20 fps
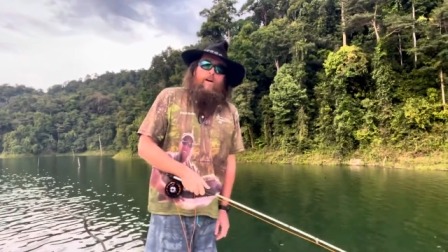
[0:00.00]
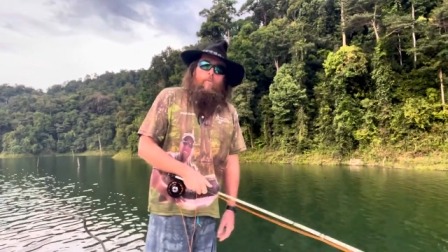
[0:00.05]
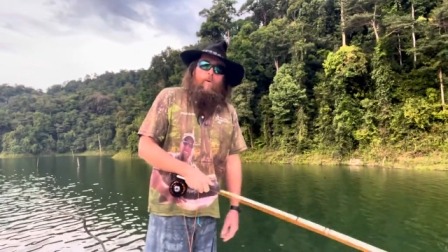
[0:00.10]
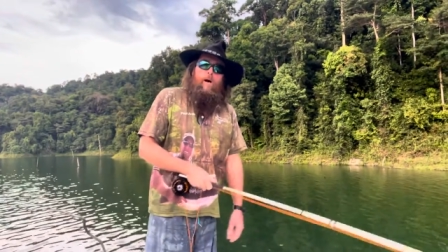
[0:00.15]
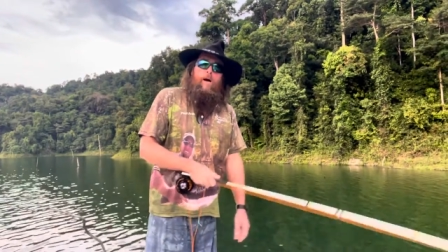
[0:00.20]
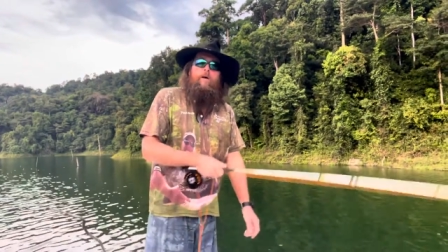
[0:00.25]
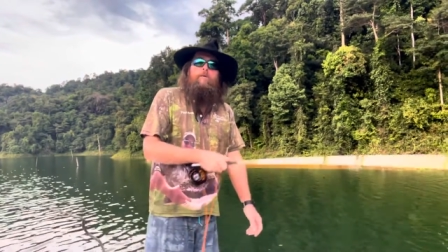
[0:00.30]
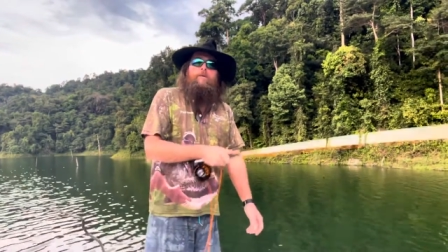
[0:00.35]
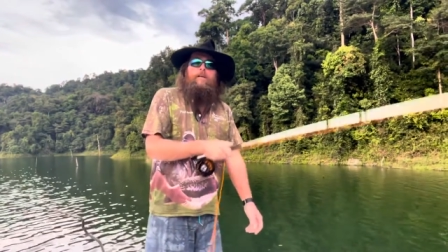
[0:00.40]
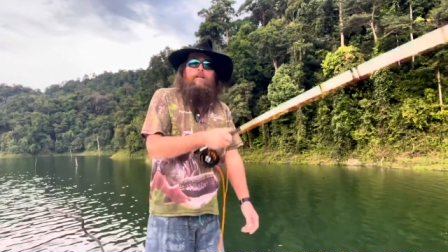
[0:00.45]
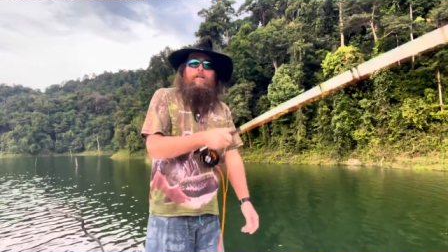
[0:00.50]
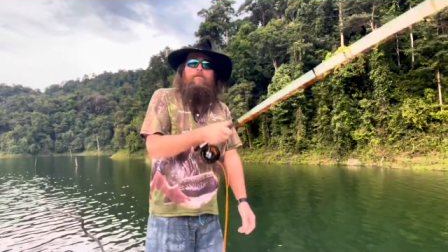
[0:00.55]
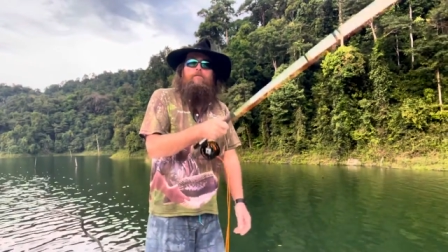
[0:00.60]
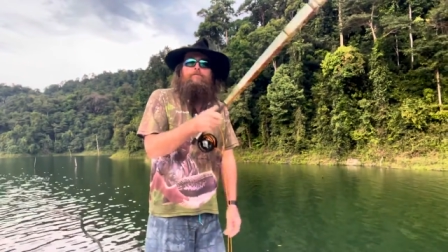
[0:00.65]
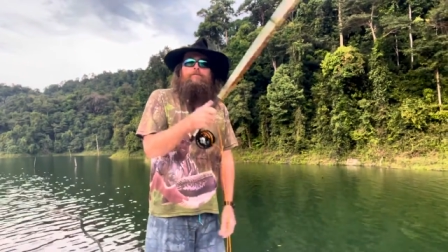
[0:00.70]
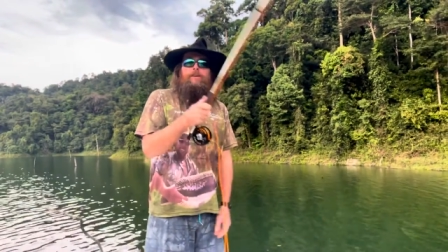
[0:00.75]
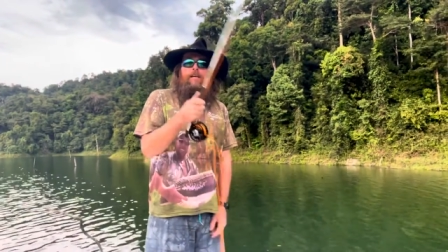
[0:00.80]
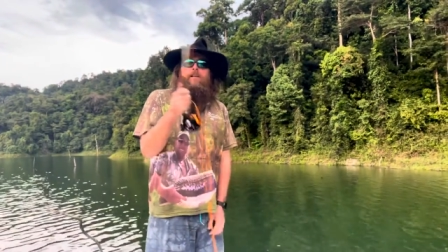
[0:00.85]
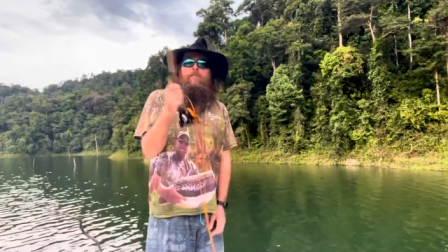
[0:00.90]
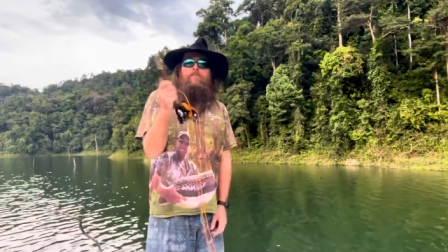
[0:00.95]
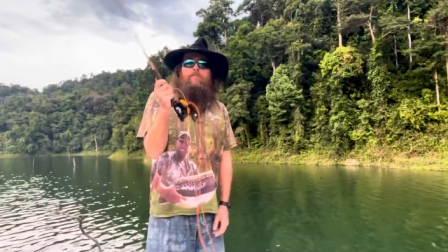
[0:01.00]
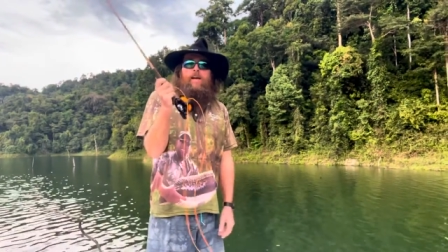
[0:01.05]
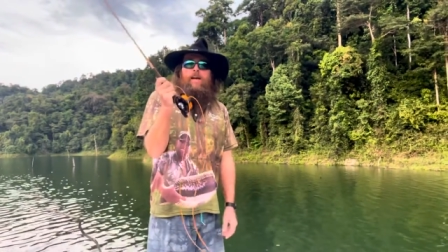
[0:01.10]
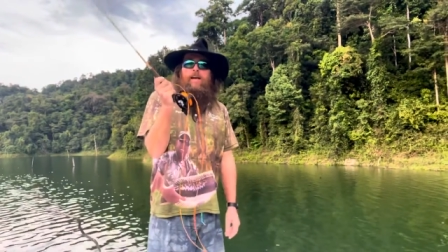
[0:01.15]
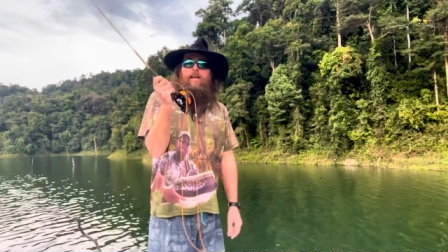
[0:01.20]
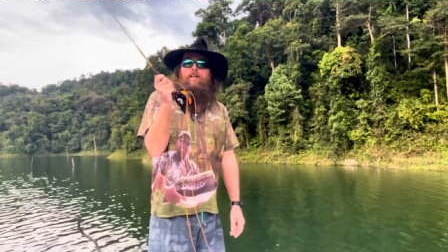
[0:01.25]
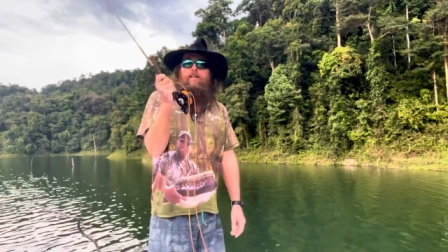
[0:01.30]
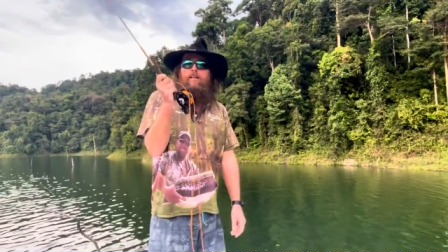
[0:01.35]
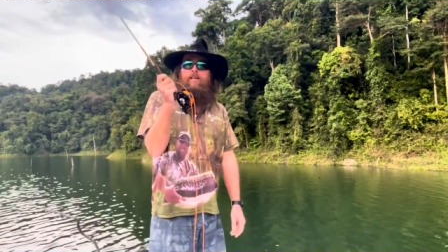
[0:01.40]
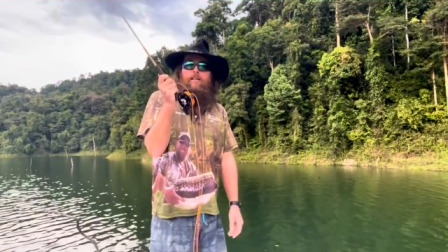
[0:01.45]
well, let's fix
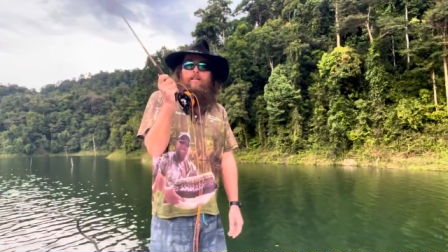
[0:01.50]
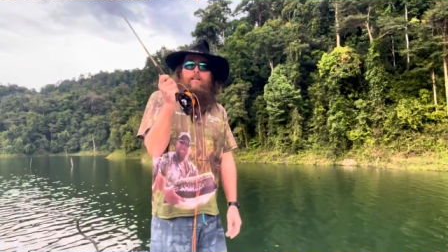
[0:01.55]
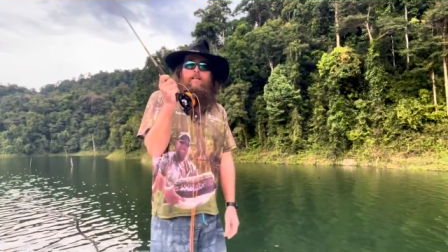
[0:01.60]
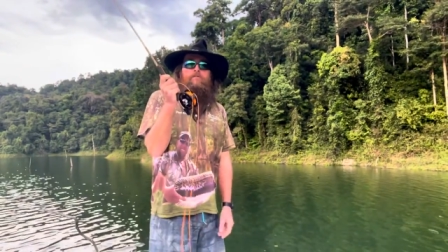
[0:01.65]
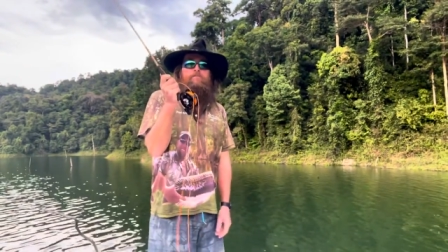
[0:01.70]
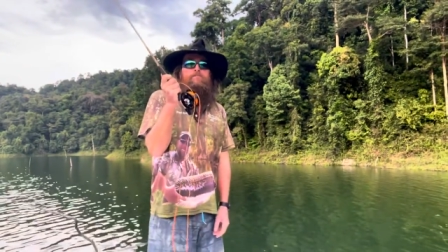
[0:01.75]
that. Let's